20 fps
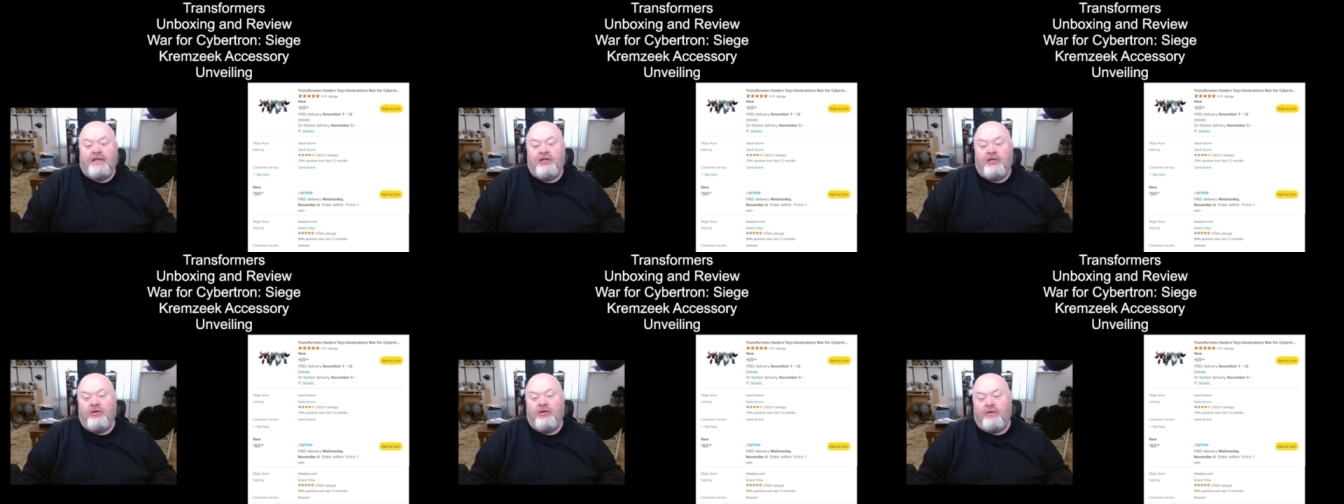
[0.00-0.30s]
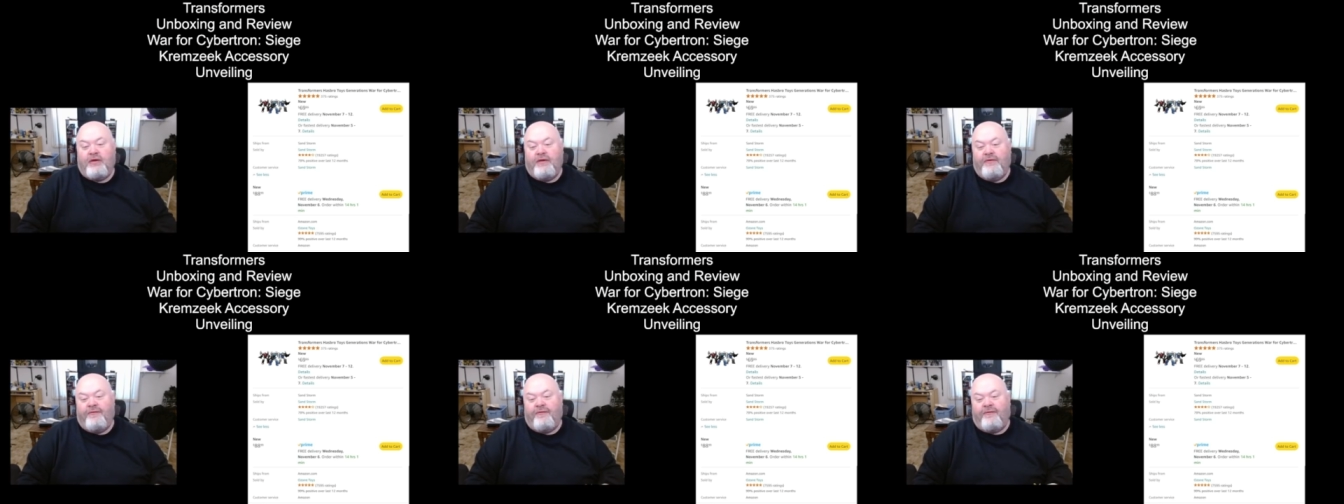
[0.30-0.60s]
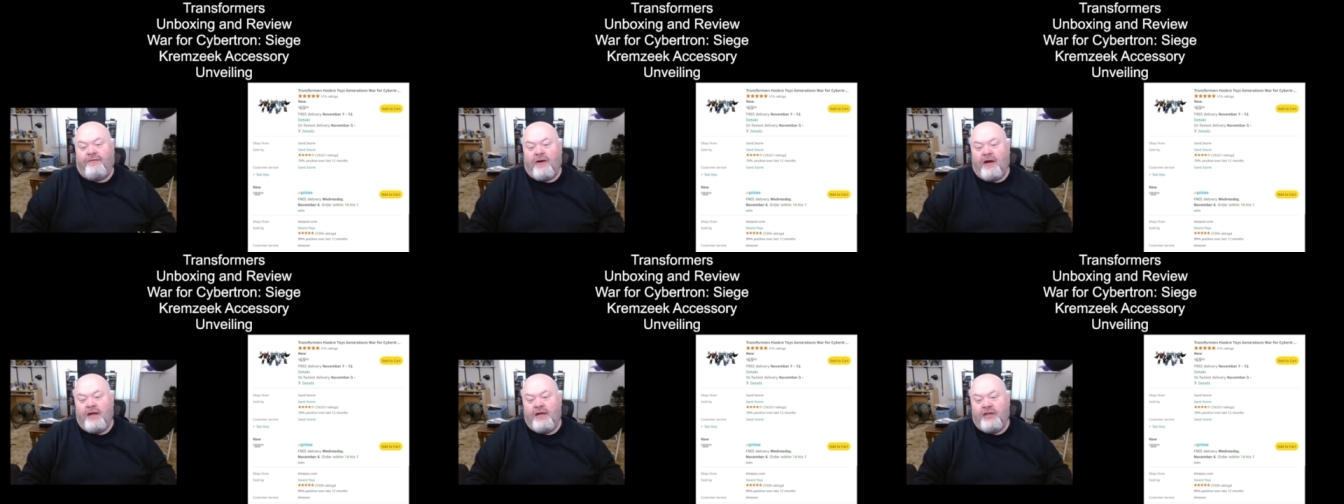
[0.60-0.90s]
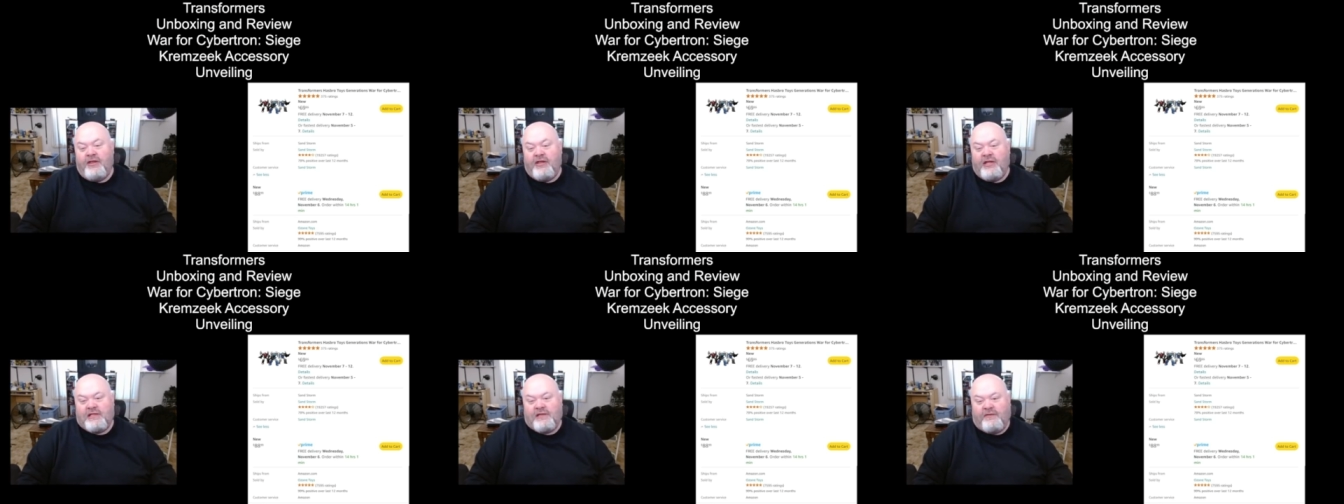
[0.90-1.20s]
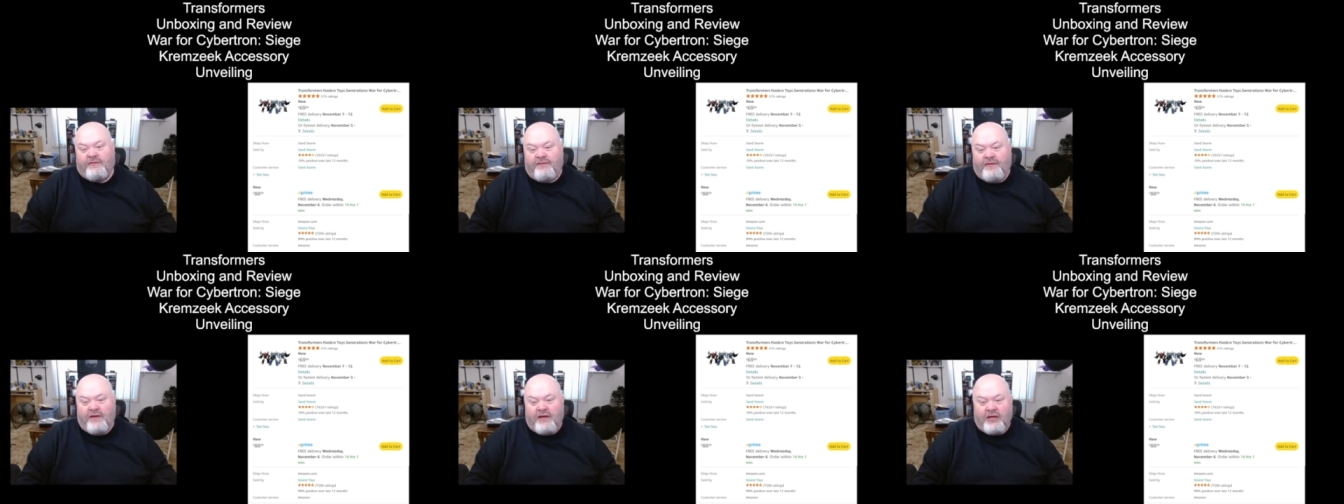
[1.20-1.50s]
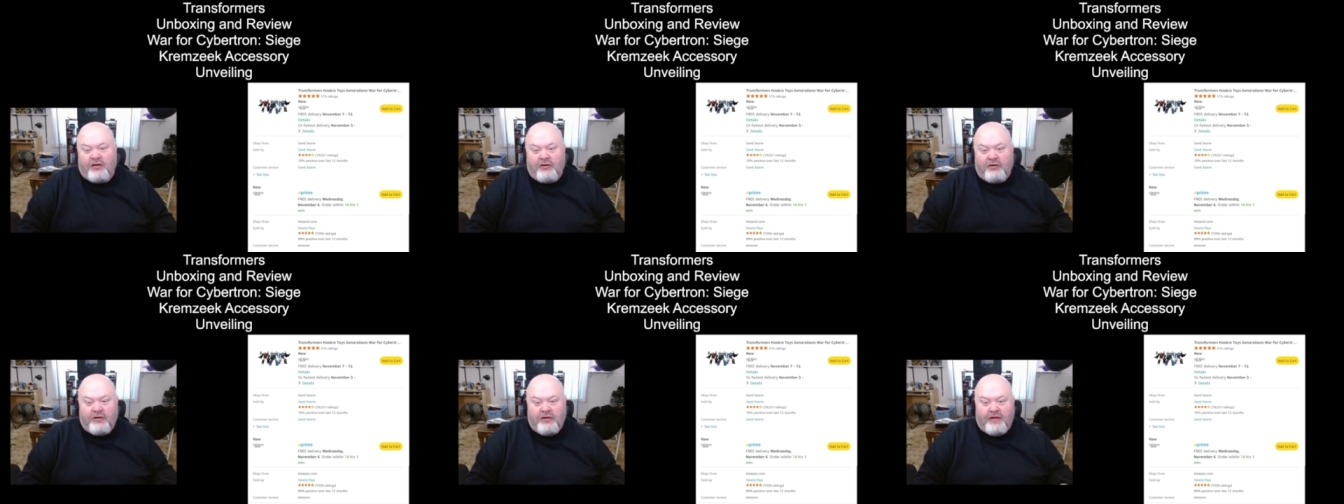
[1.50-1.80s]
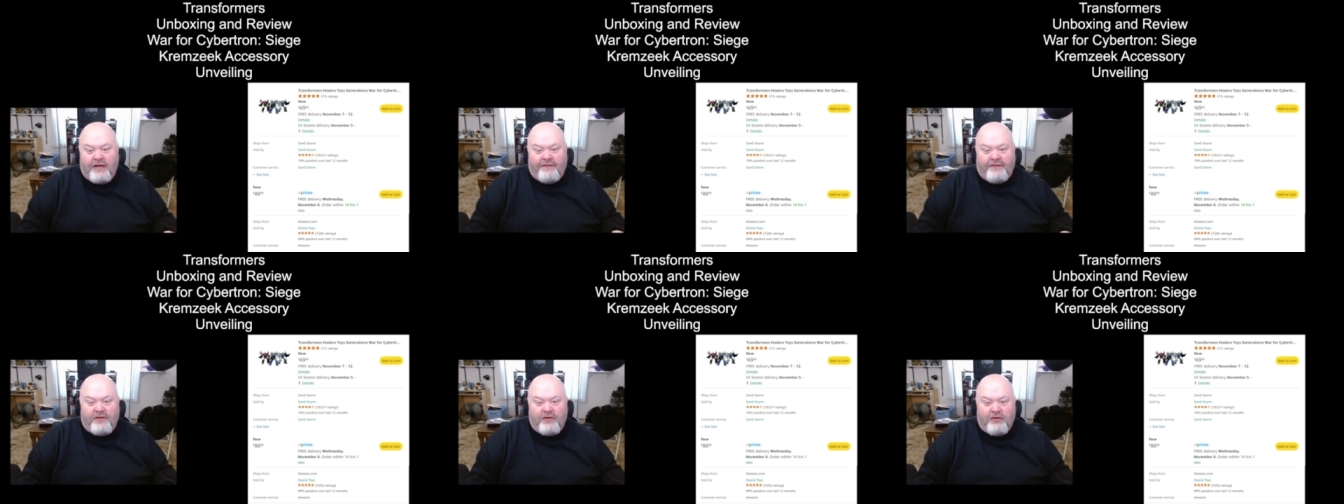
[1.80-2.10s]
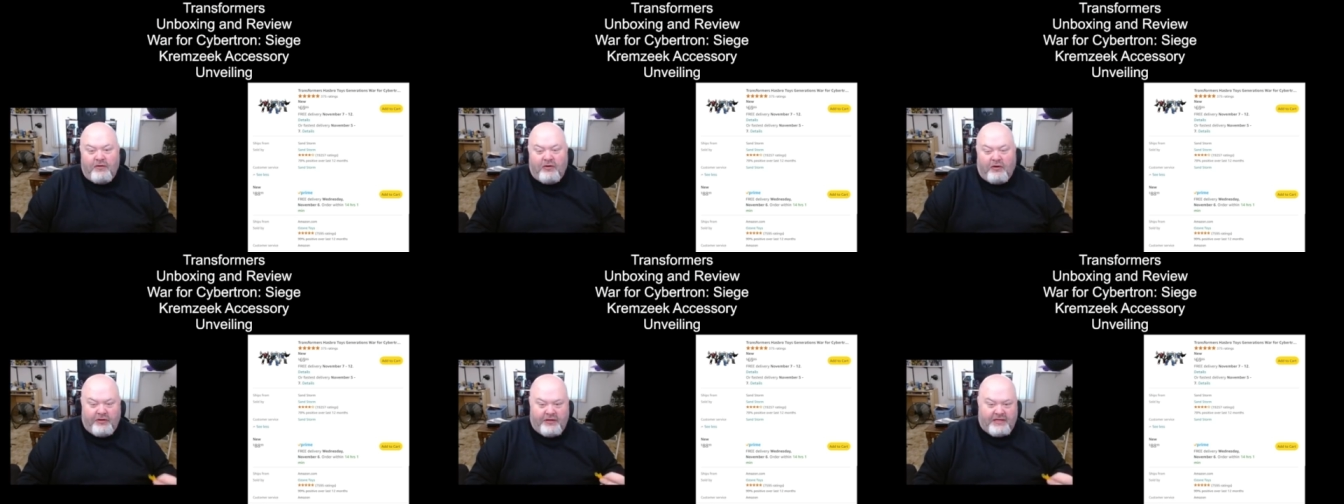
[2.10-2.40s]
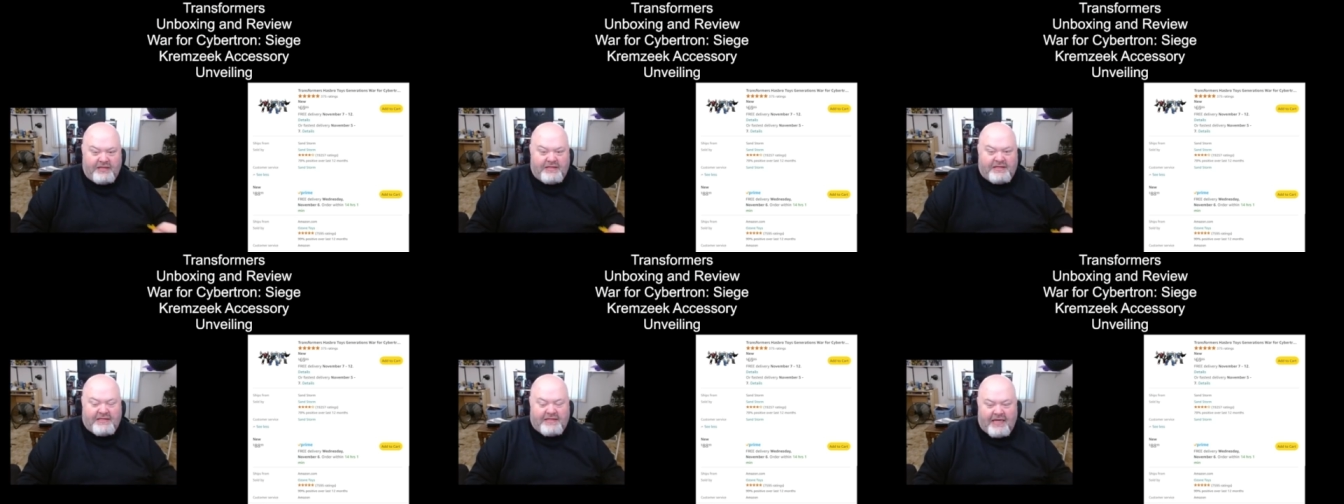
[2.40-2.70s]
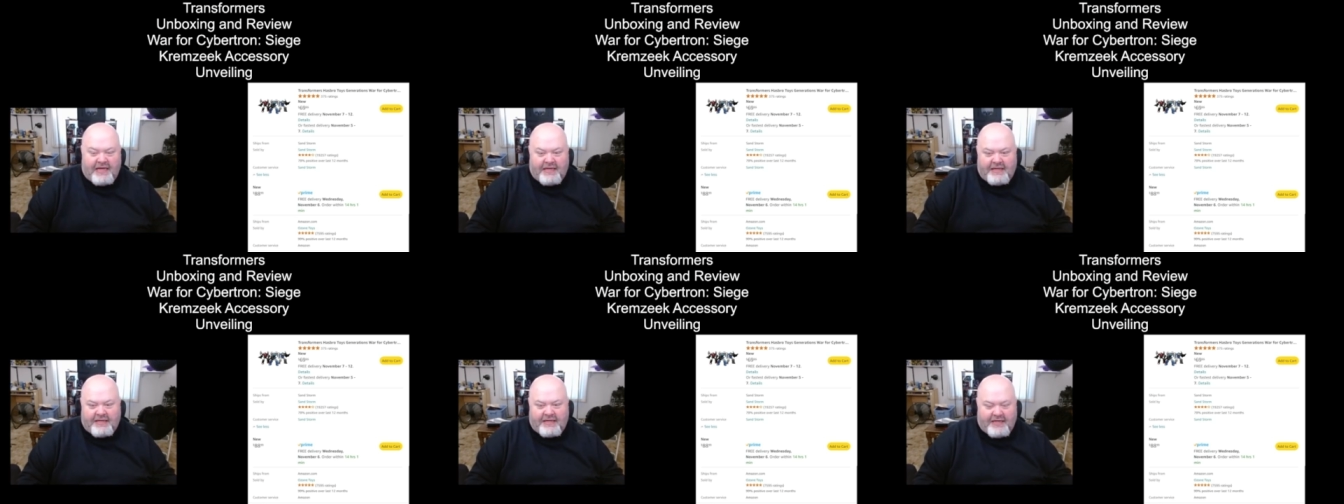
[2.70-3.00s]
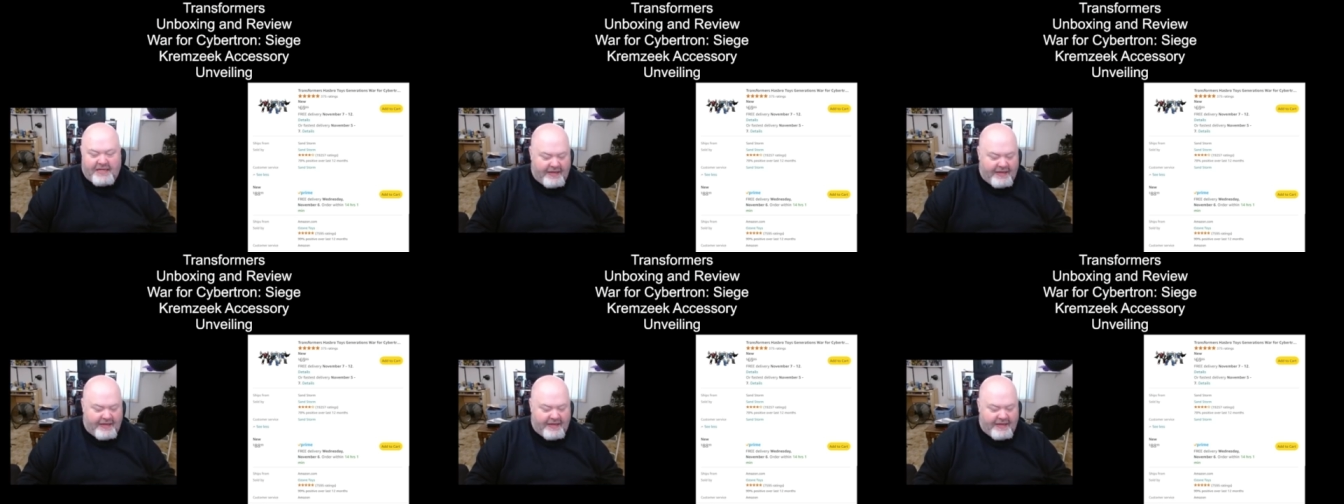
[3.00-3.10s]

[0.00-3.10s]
you can find this figure if you or this set